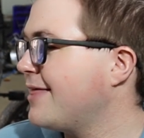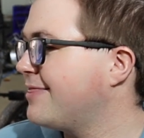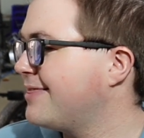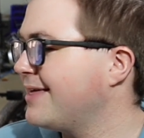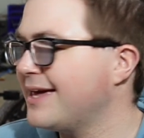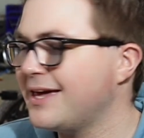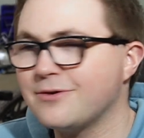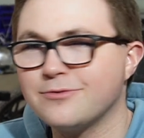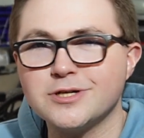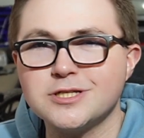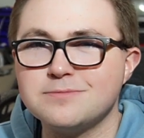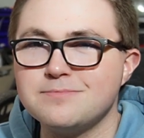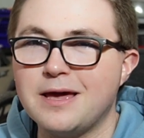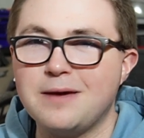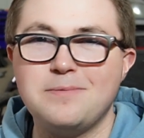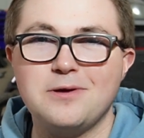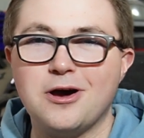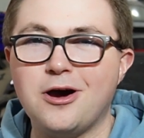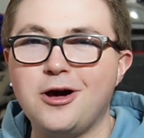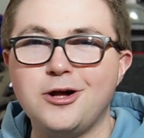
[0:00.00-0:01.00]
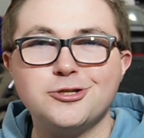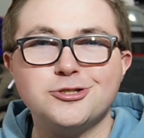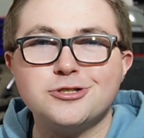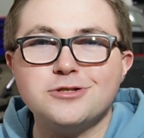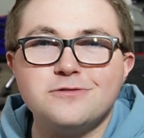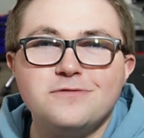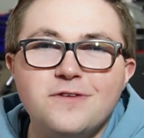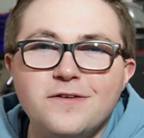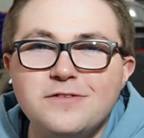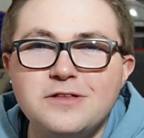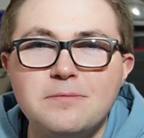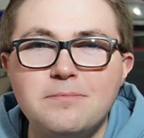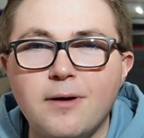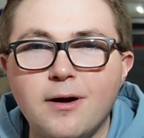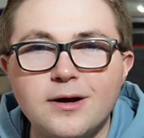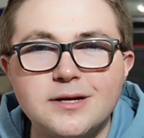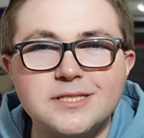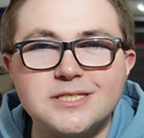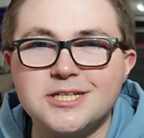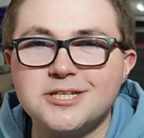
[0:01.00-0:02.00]
think it was maybe
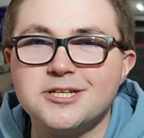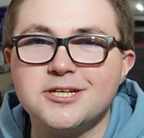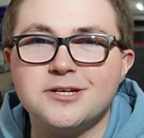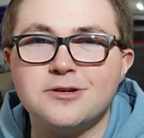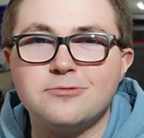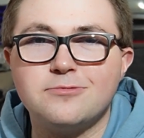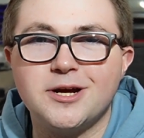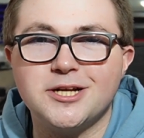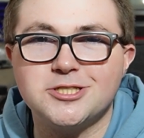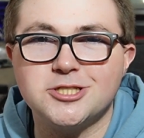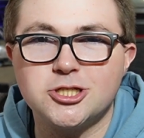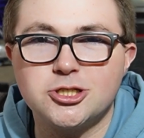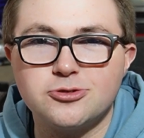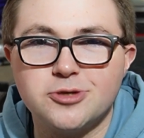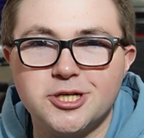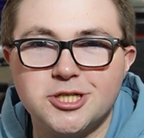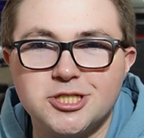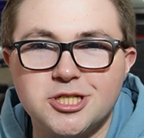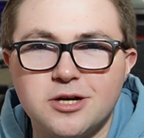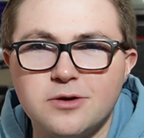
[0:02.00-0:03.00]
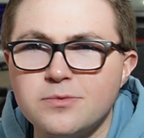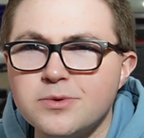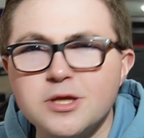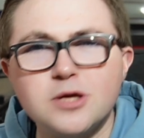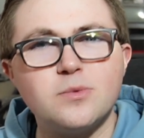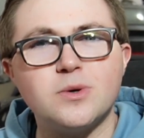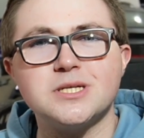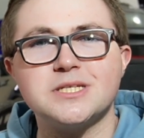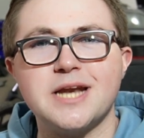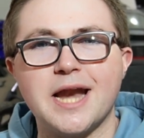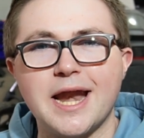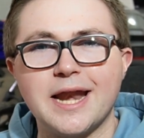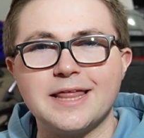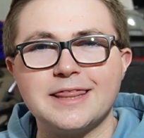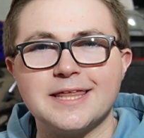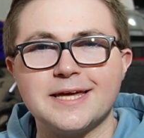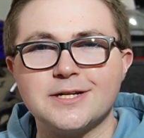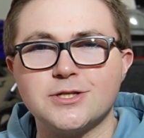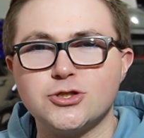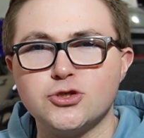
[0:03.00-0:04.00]
$150 in registration. It really wasn't
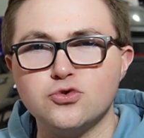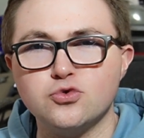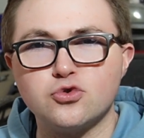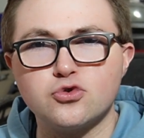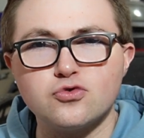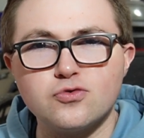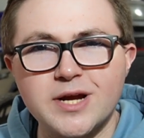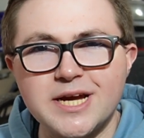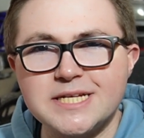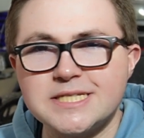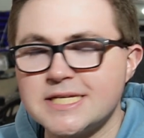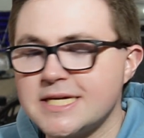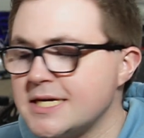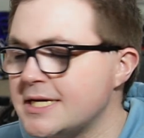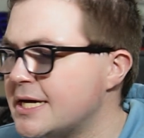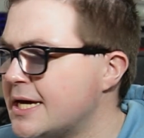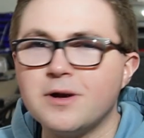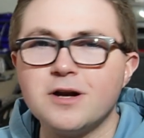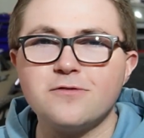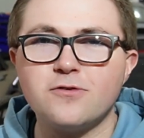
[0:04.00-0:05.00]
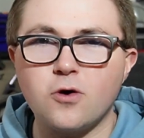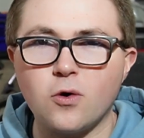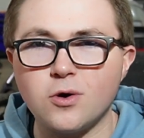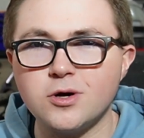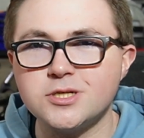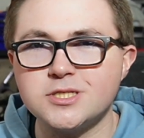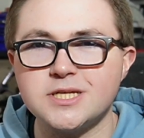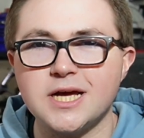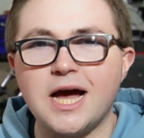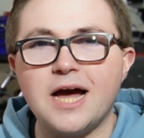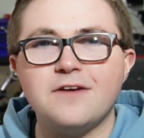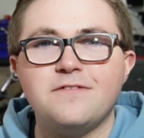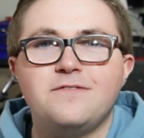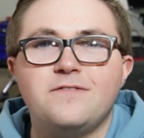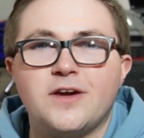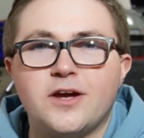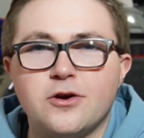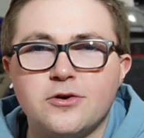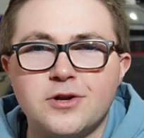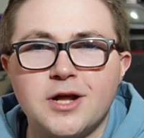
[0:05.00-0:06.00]
anything too crazy, but of course, I
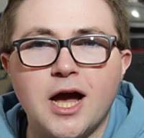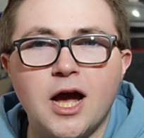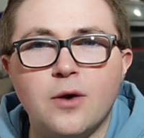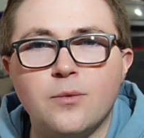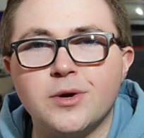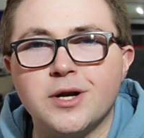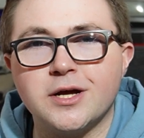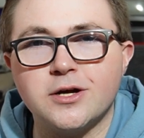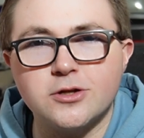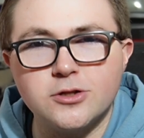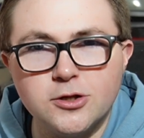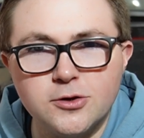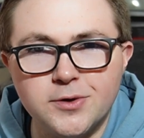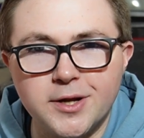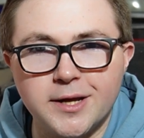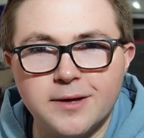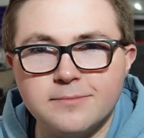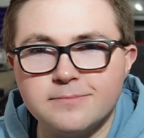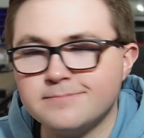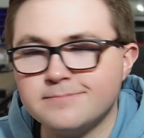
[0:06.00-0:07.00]
figured I would include it.